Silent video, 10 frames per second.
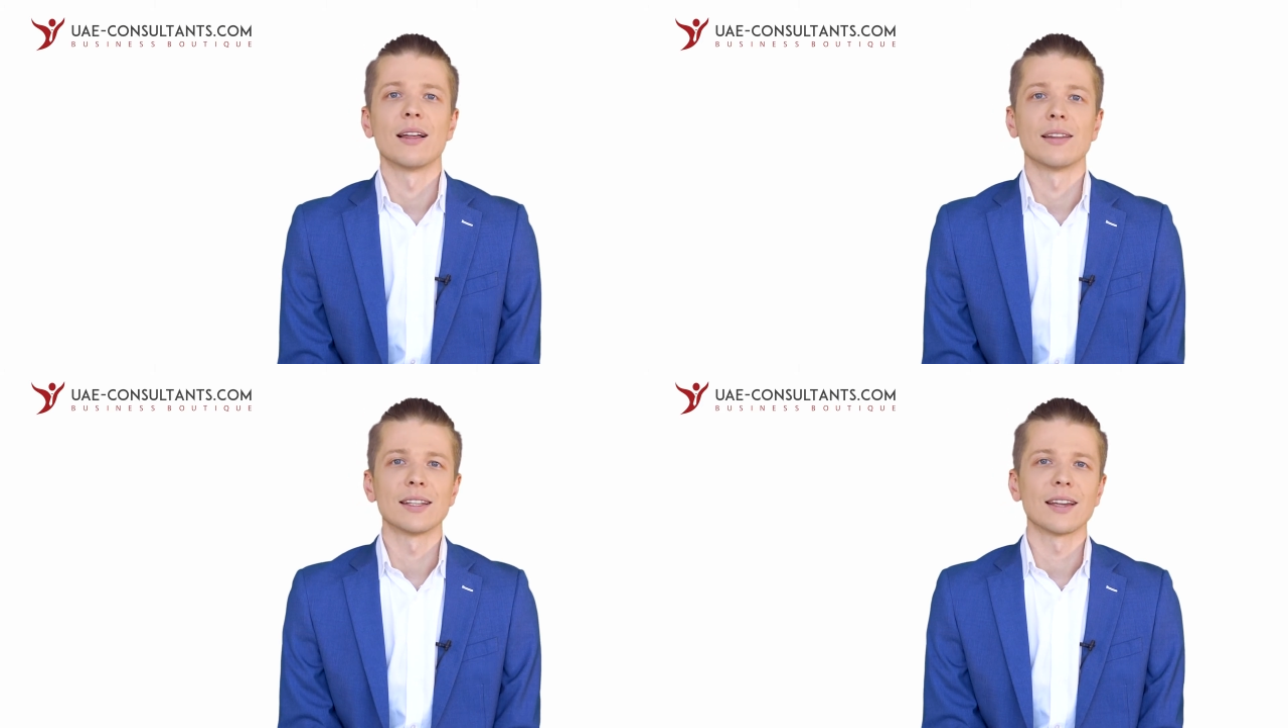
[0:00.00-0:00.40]

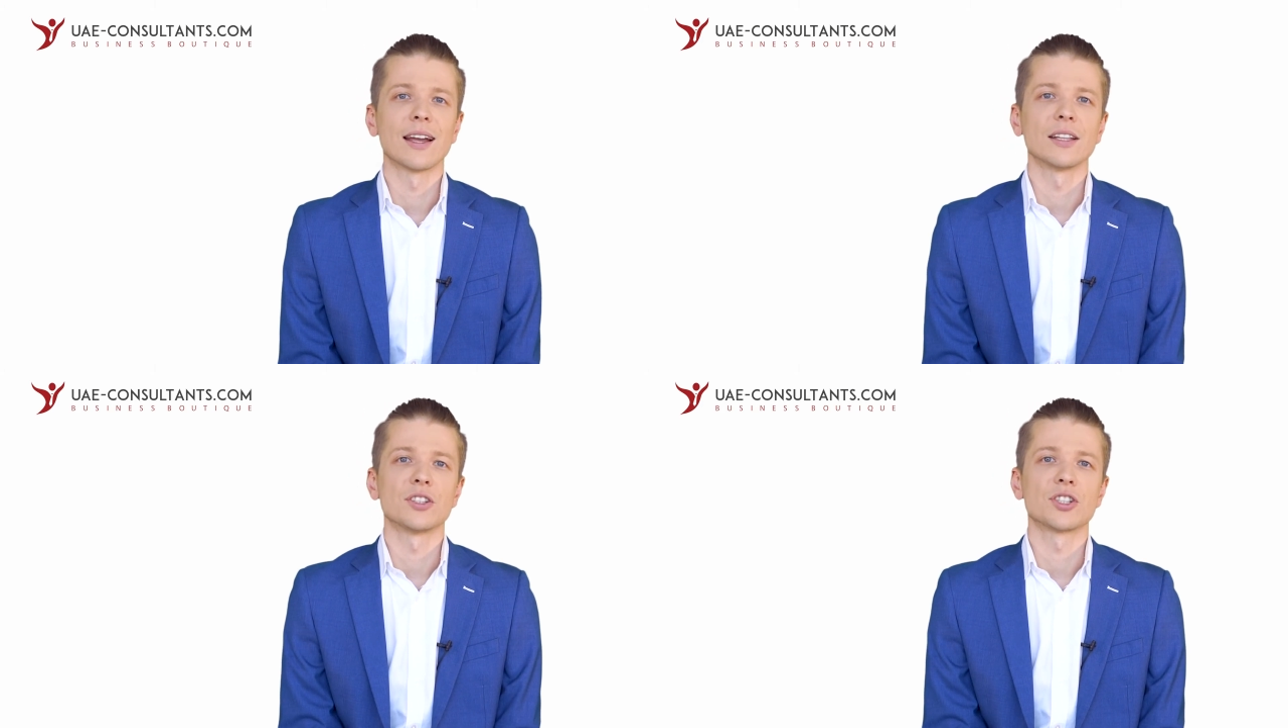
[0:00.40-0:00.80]

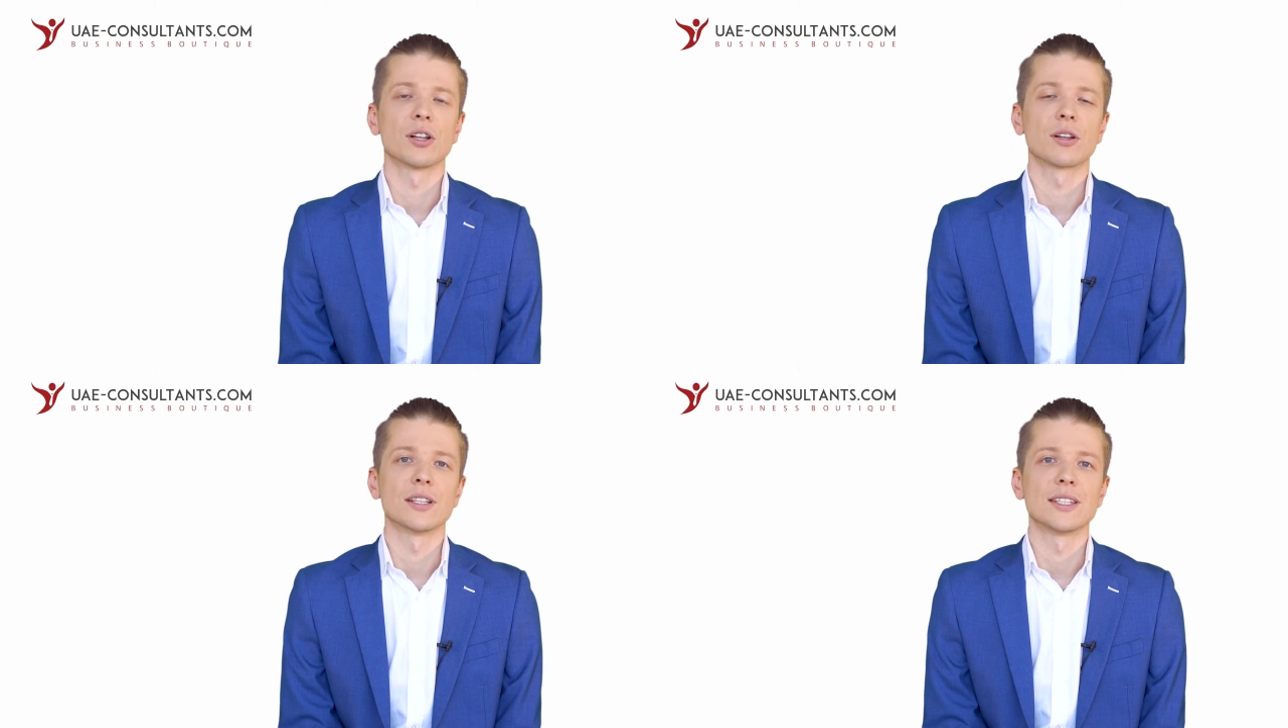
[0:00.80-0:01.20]
letterhead
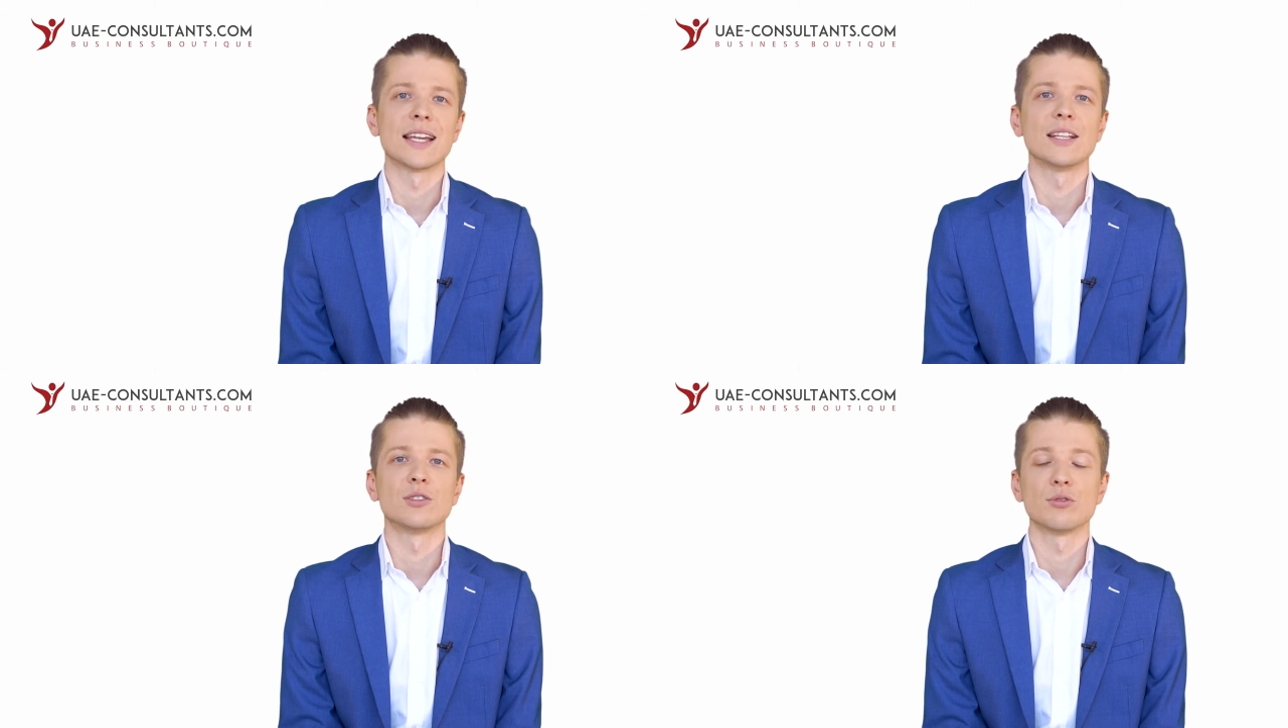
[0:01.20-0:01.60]
shall
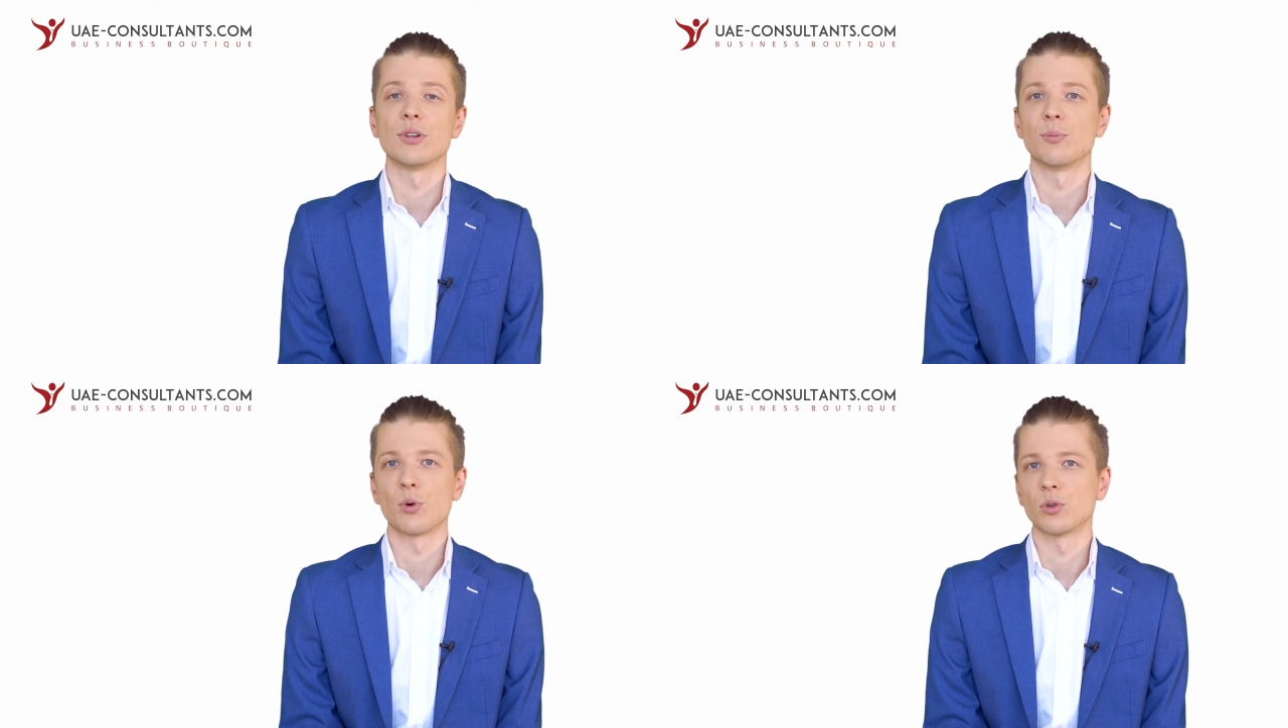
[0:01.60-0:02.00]
contain two
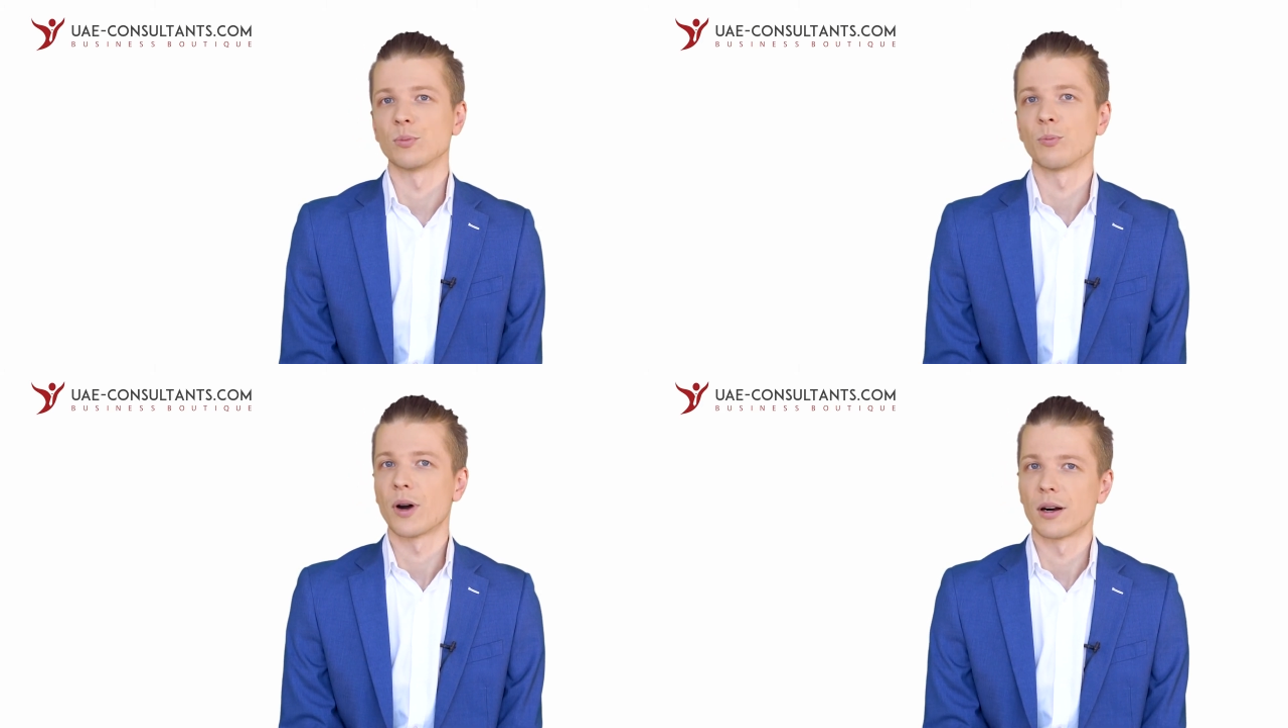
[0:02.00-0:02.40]

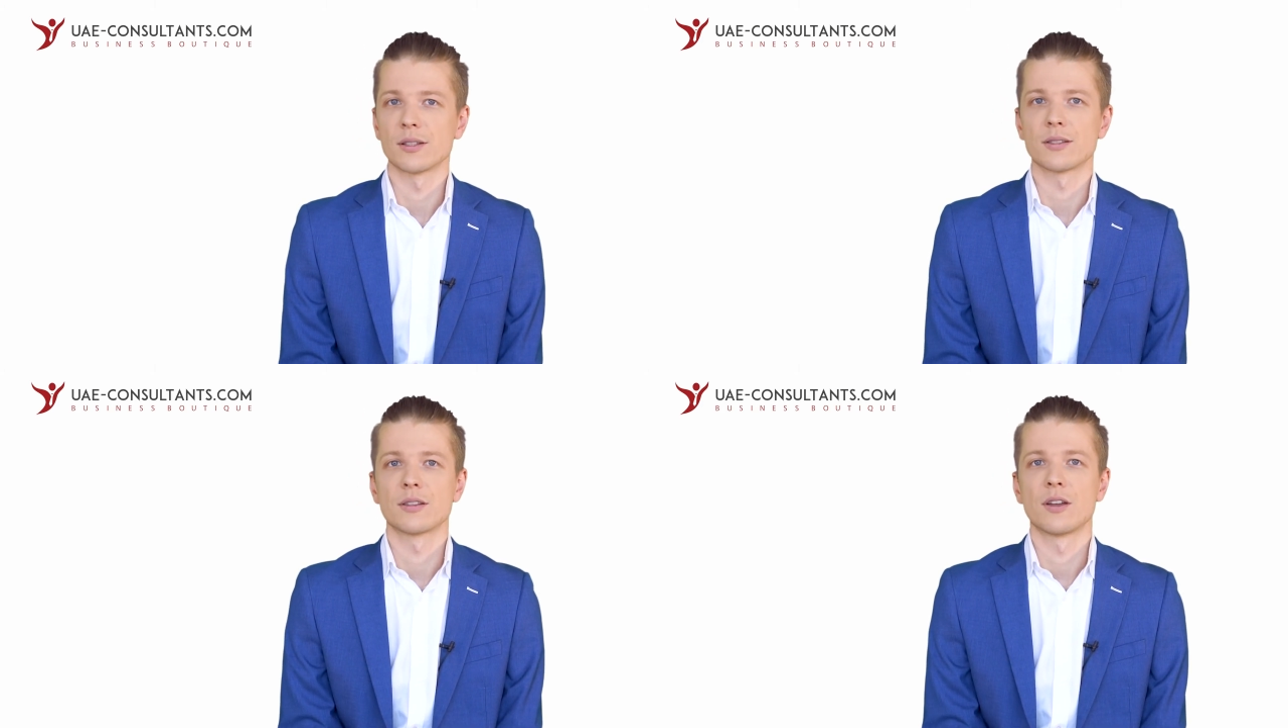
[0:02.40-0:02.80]
important
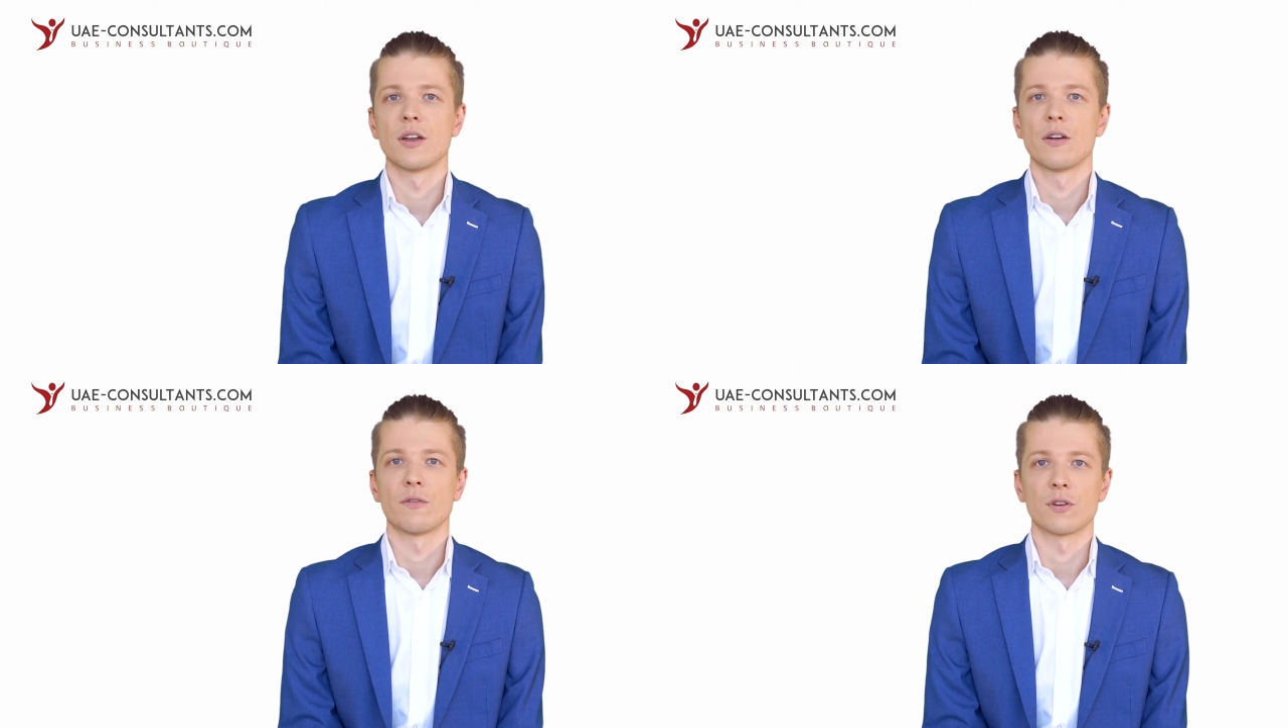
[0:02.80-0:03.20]
parts.
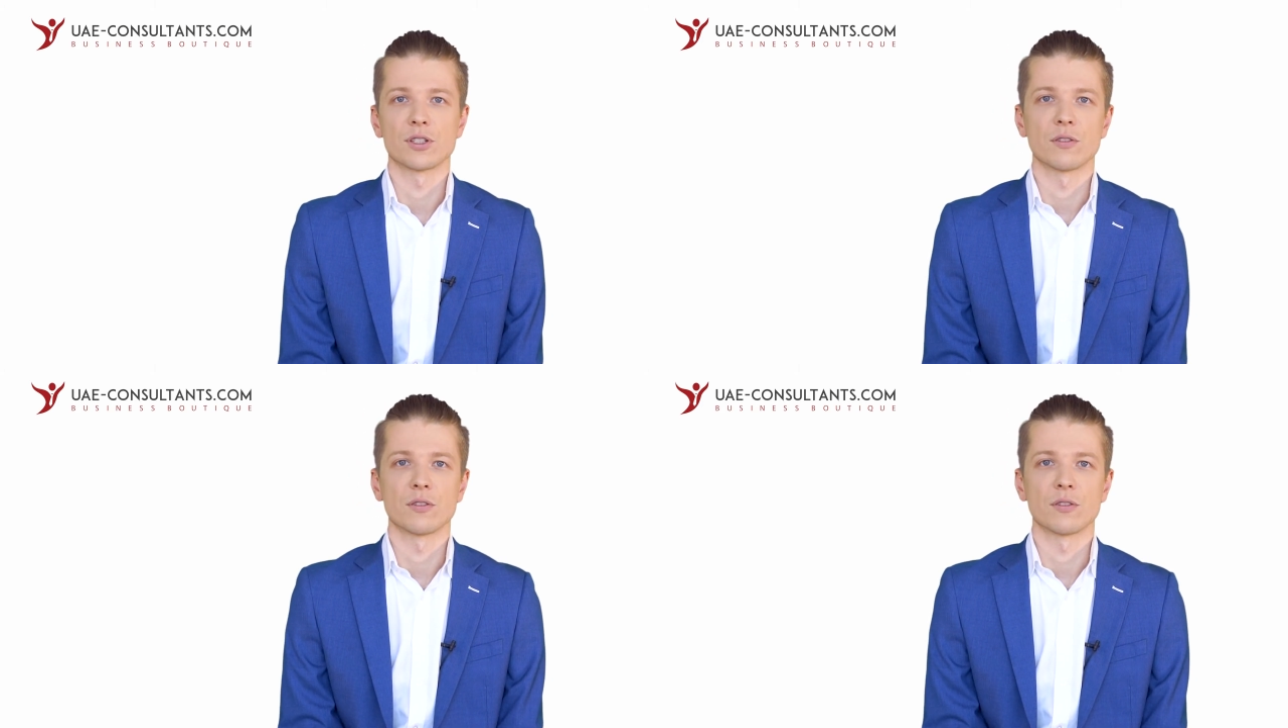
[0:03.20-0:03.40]
First